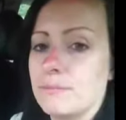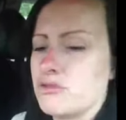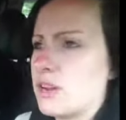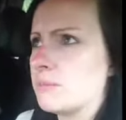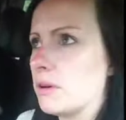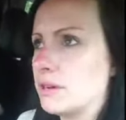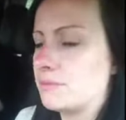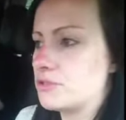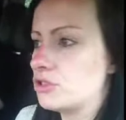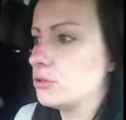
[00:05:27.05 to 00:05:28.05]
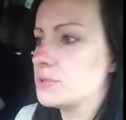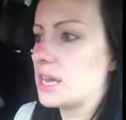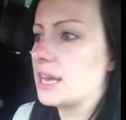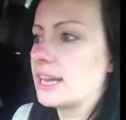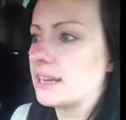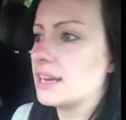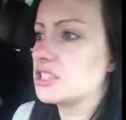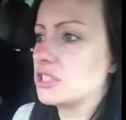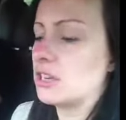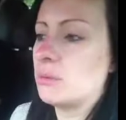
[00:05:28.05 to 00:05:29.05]
drain my tubes at egg
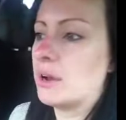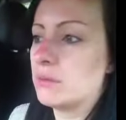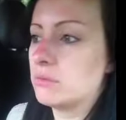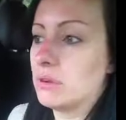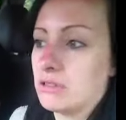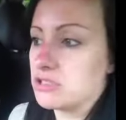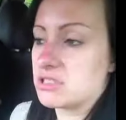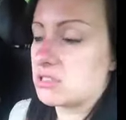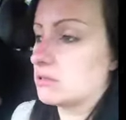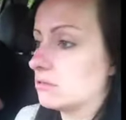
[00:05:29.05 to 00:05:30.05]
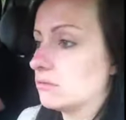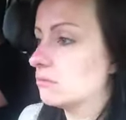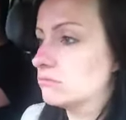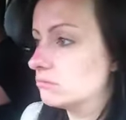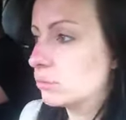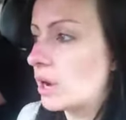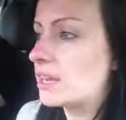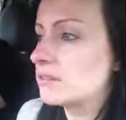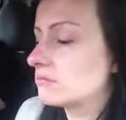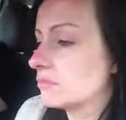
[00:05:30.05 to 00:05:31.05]
collection anyway, I'll just
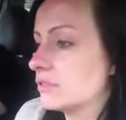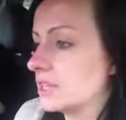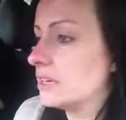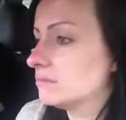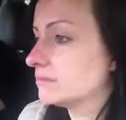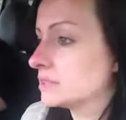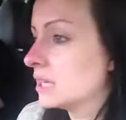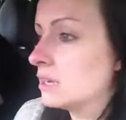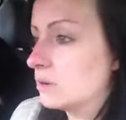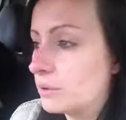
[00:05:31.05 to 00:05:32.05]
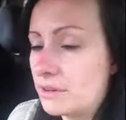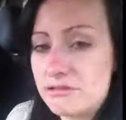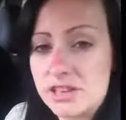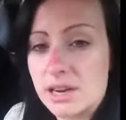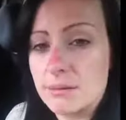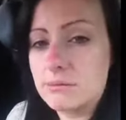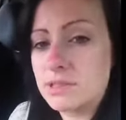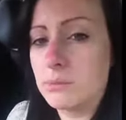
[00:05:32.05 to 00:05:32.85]
wait for that whenever it comes.